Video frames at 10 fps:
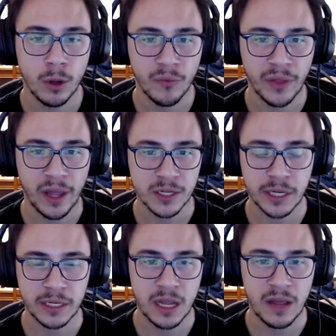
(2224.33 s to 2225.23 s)
if they
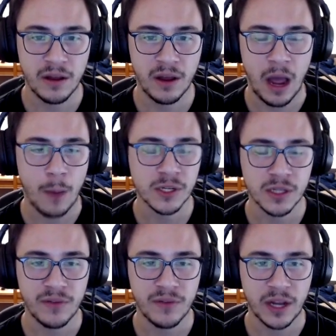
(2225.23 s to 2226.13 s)
actually how much
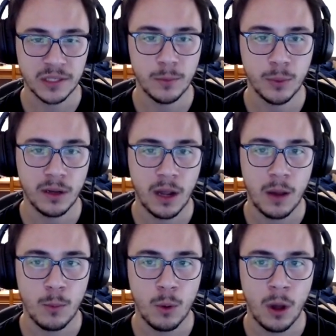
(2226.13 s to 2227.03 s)
they've actually done, but
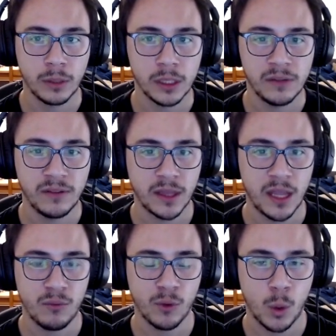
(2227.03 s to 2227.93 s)
I believe that
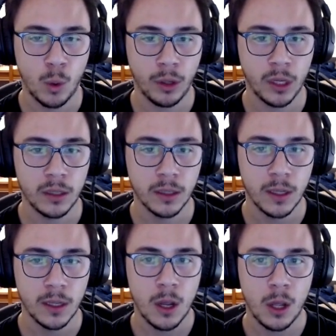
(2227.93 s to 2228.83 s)
they've recorded
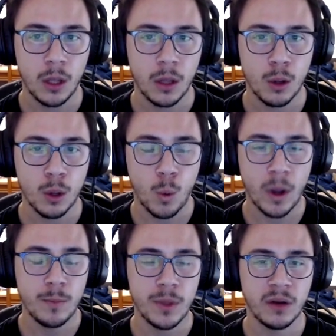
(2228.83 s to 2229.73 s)

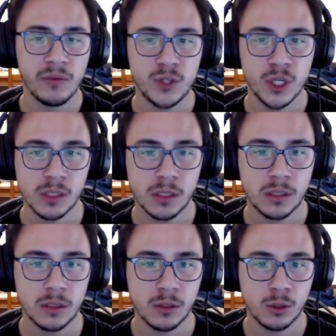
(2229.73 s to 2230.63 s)
quite a bit of
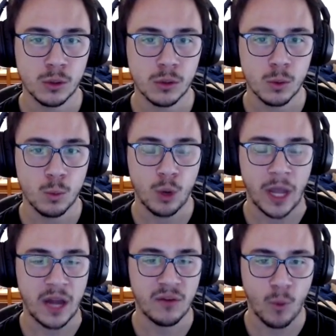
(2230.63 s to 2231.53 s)
just
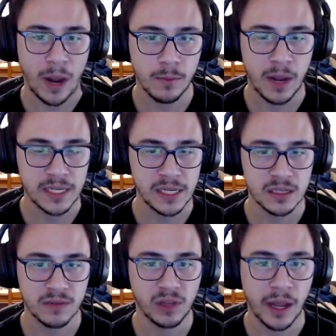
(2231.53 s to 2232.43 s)
kind of random
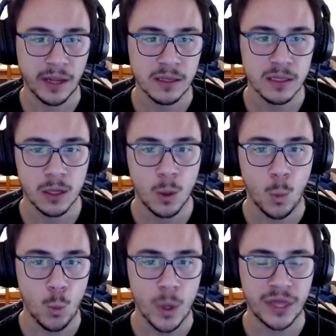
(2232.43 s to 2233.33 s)
ideas of lines
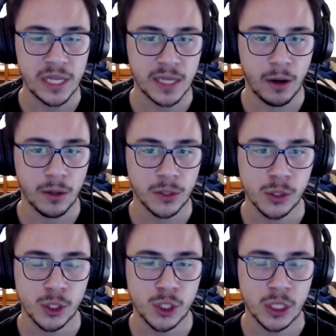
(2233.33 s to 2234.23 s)
with these
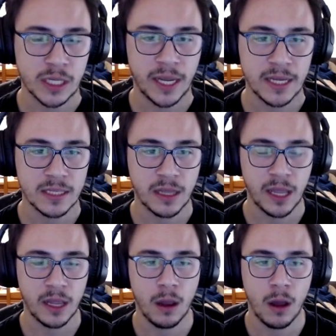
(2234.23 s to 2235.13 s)
characters, just in case that
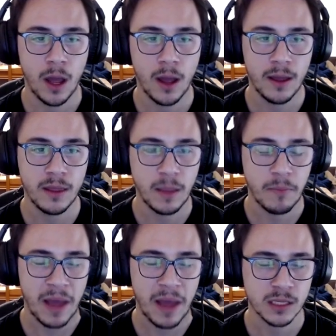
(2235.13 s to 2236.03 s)
they
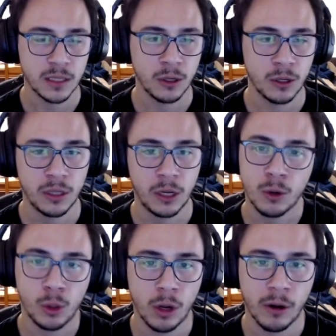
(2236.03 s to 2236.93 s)
pass and they're
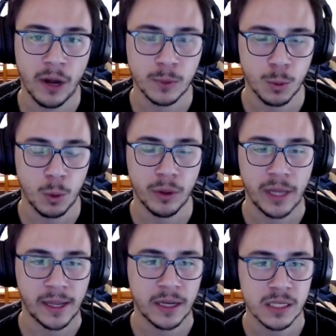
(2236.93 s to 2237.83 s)
no longer able to record
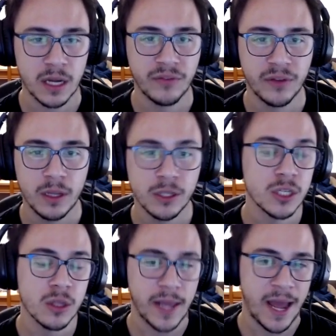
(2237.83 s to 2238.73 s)
that kind of stuff, just
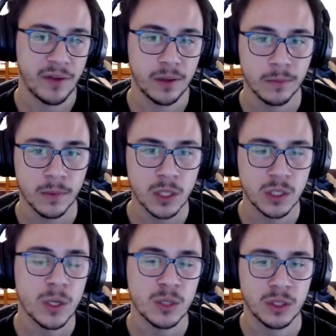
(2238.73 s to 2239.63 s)
so they have it. Because
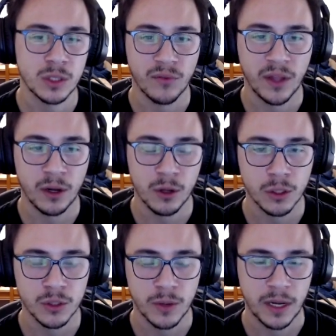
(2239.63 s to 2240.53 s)
especially with Darth Vader, you can
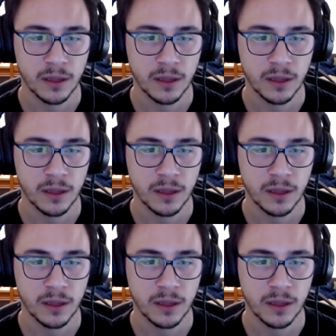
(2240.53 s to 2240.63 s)
do anything.